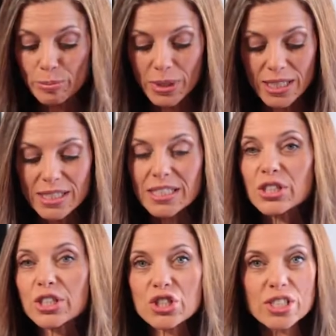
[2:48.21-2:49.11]
it being
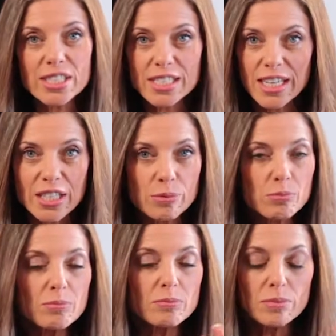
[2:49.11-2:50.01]
delicious and
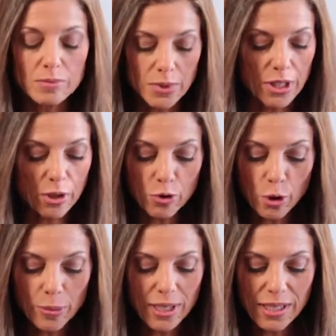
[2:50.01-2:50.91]
the
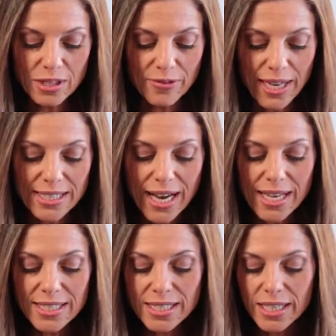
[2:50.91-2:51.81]
aroma is
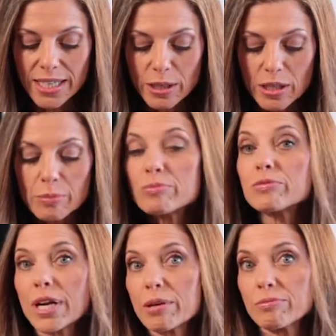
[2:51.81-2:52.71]
fantastic, it
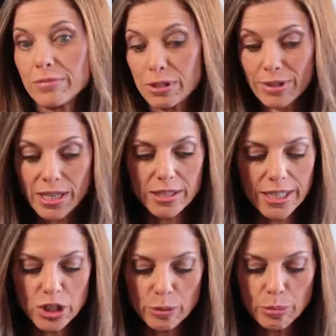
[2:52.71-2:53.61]

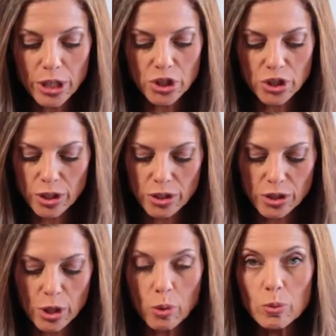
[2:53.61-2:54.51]
regulates your blood sugar,
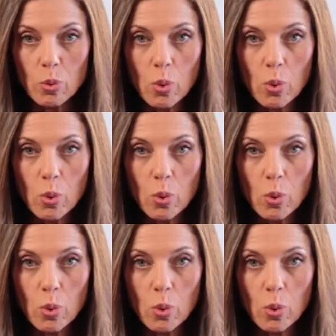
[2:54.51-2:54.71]
so